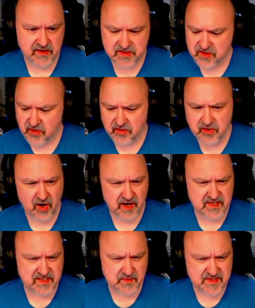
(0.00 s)
It's not
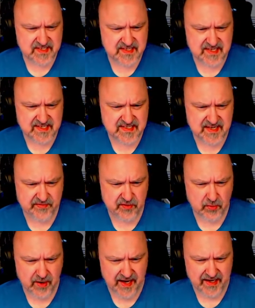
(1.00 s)
9, so it's 6, 7,
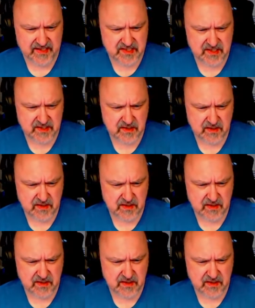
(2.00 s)
or 8.